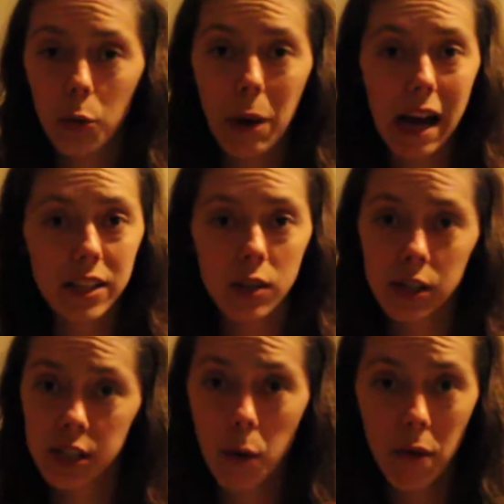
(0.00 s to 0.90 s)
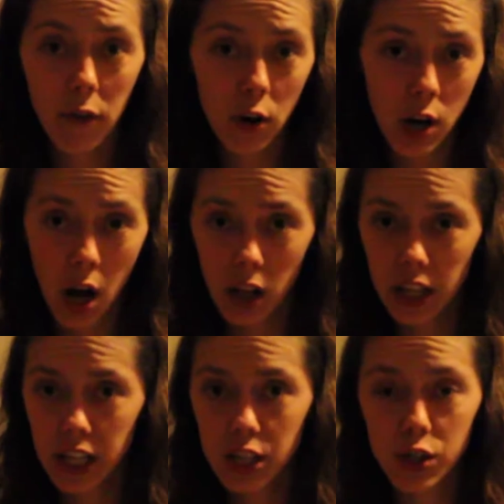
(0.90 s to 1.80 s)
pass on some of her
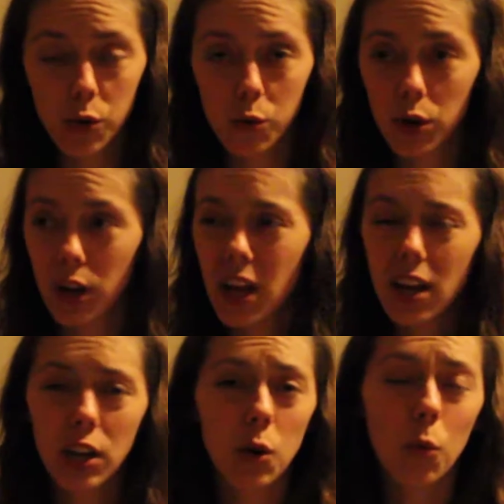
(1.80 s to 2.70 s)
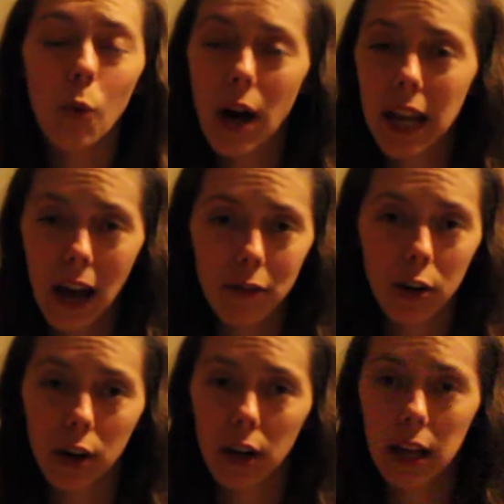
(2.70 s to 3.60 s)
knowledge, or,
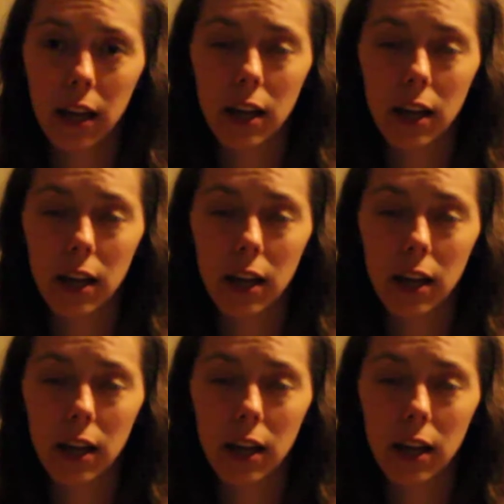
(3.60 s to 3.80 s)
whatever.